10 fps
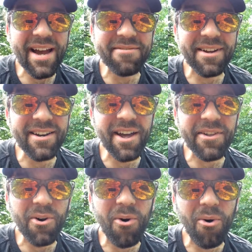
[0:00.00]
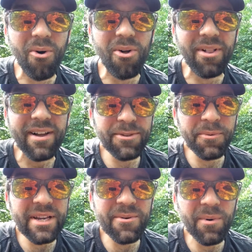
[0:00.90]
have another whole
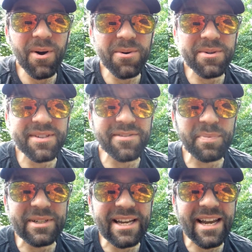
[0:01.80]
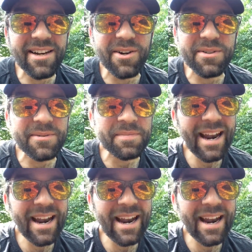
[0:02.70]
3 rows of potatoes,